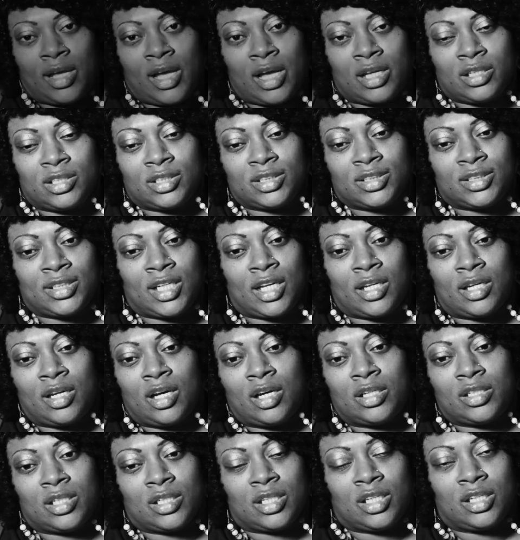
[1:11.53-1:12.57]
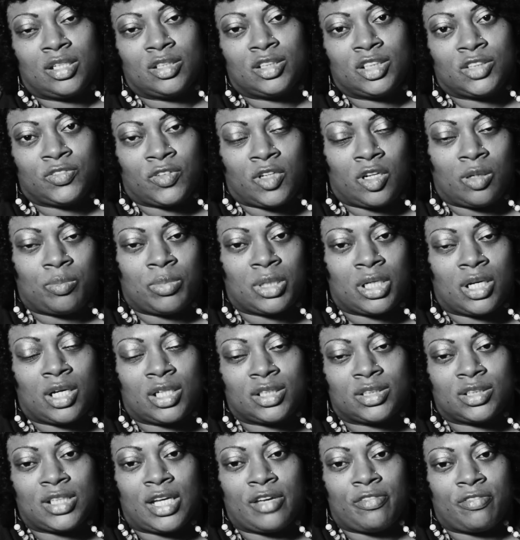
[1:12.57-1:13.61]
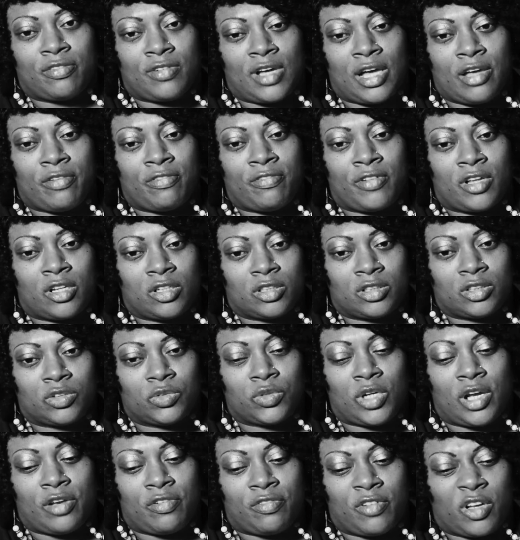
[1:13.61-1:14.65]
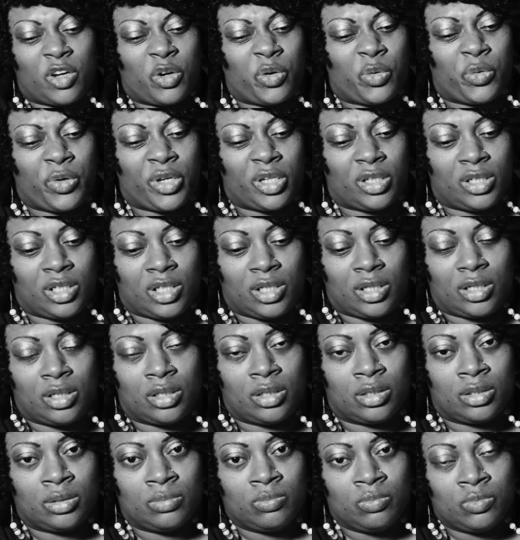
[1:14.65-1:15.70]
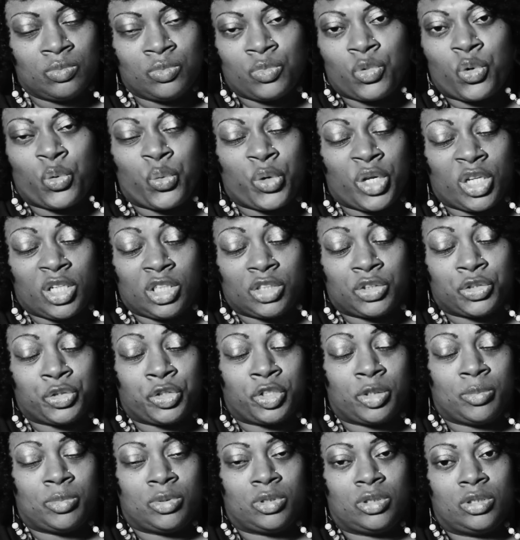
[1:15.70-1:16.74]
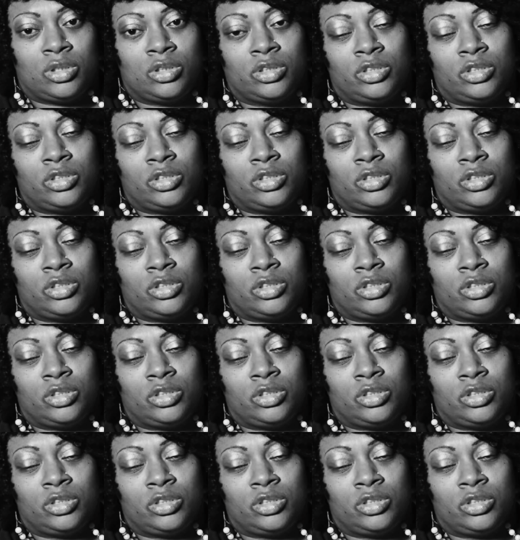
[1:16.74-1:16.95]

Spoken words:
I understand how the kids felt because I felt really terrible